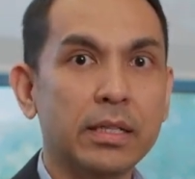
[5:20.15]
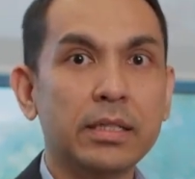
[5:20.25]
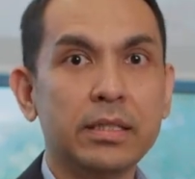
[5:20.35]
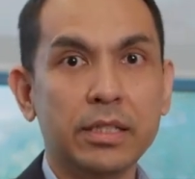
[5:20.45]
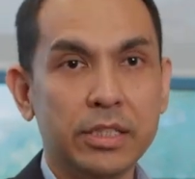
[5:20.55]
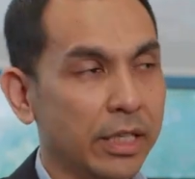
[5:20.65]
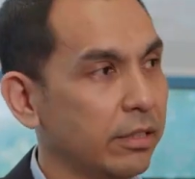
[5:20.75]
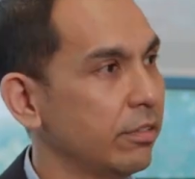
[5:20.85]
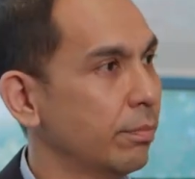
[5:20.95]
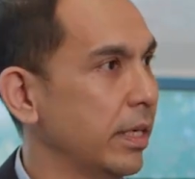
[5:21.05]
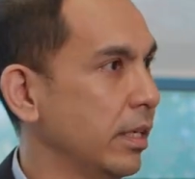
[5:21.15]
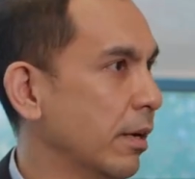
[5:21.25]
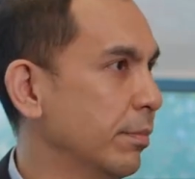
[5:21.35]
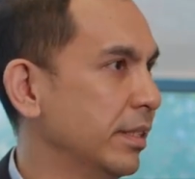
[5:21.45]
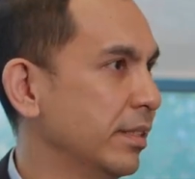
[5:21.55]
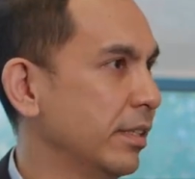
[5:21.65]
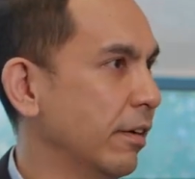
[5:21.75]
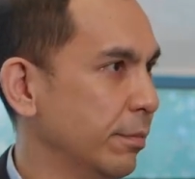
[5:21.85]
these initiatives by the government.